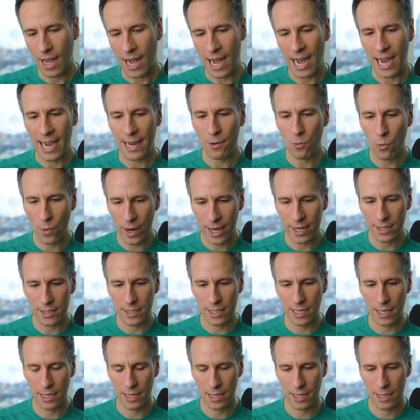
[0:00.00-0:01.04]
I
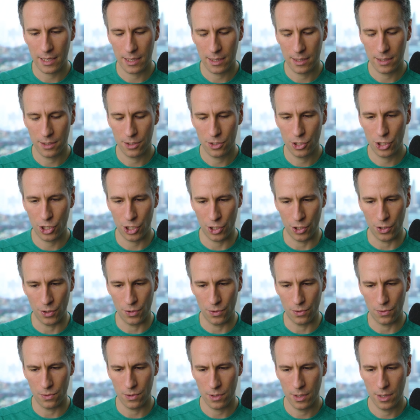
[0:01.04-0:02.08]
went
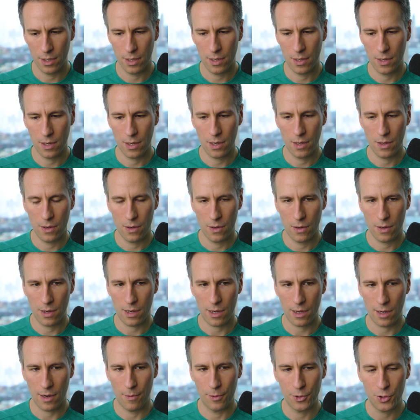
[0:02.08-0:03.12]
to,
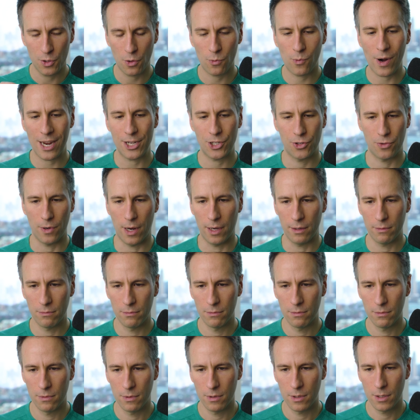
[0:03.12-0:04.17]
I went to a restaurant
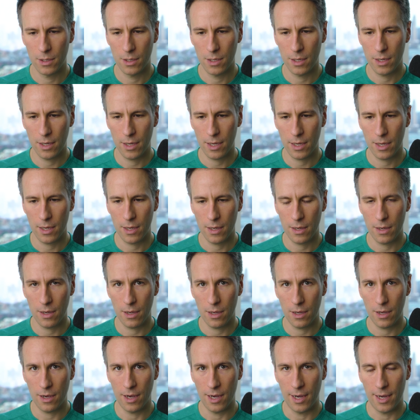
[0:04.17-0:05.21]

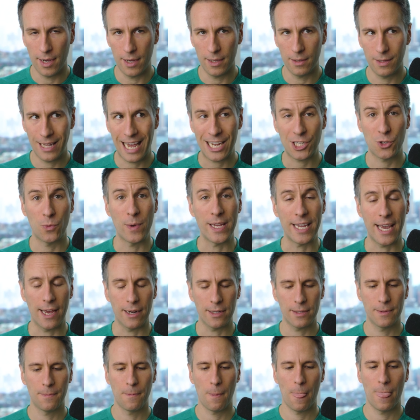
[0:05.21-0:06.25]
uh, last
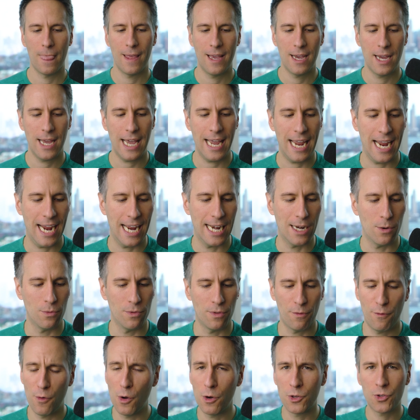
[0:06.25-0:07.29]
weekend and it,
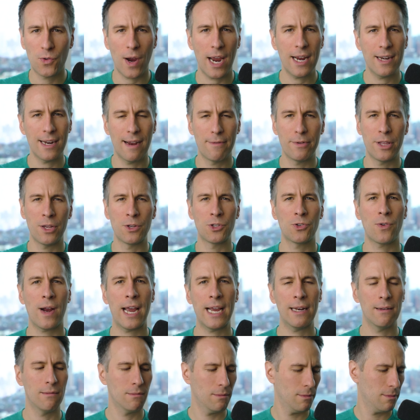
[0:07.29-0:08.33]
the food was great. Everything was
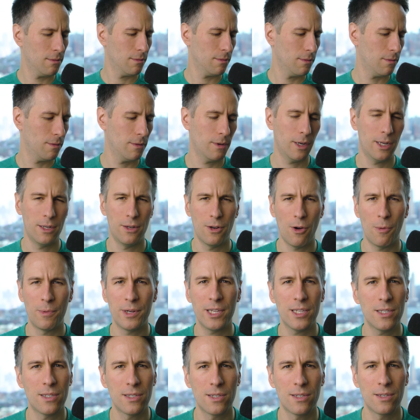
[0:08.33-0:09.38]
great.
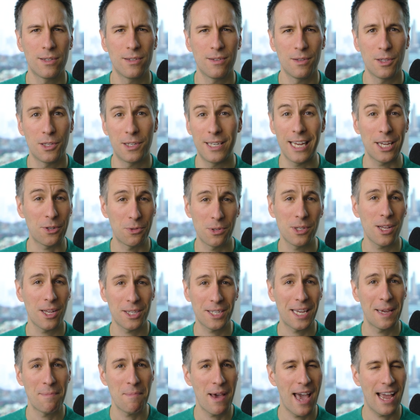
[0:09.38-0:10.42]
Nobody's the test
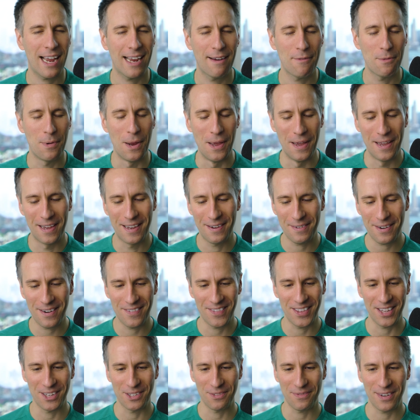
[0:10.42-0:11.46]
results came back. Every,
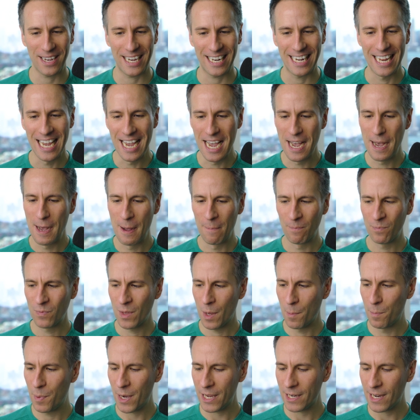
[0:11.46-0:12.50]
everything was fine.
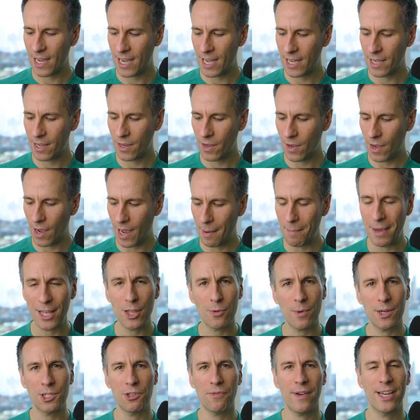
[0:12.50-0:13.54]
But uh, I made
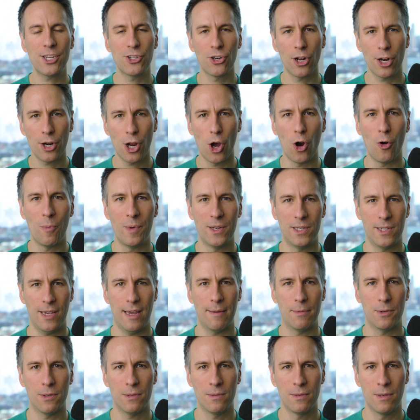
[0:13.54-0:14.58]
the reservation on
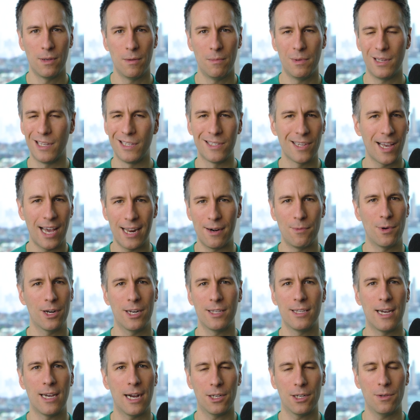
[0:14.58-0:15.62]
OpenTable because I don't
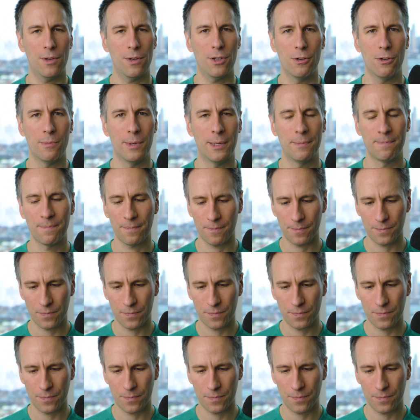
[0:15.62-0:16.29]
want to talk to a human.